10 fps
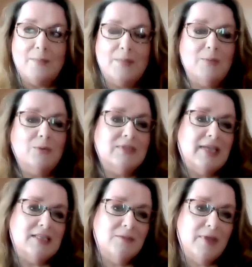People
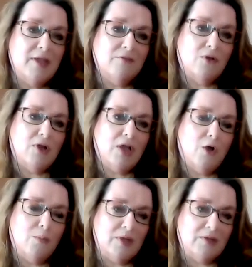say to me I've got a
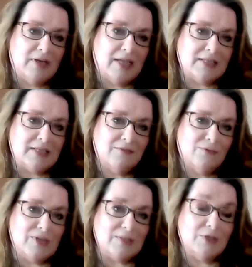calming, relaxing
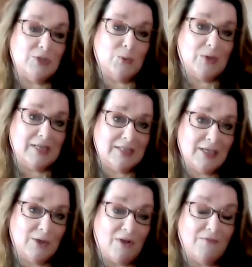voice, but talking to
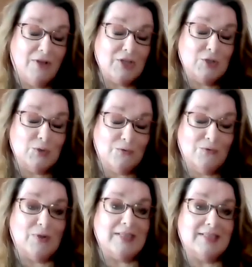you, I find your
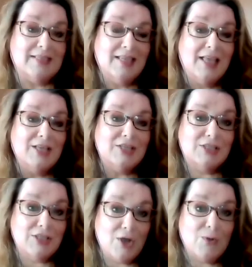voice
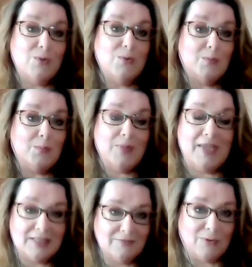so
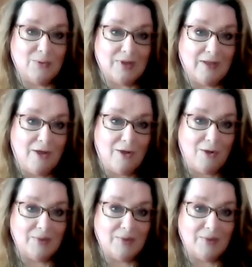peaceful and calm.